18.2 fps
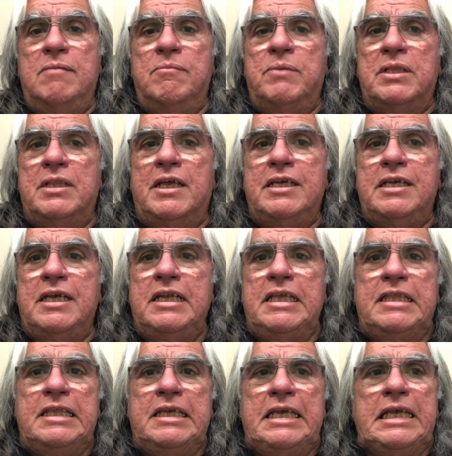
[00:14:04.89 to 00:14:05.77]
But like
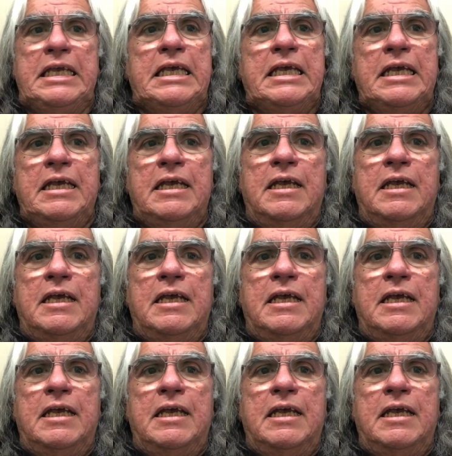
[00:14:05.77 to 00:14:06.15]
anything,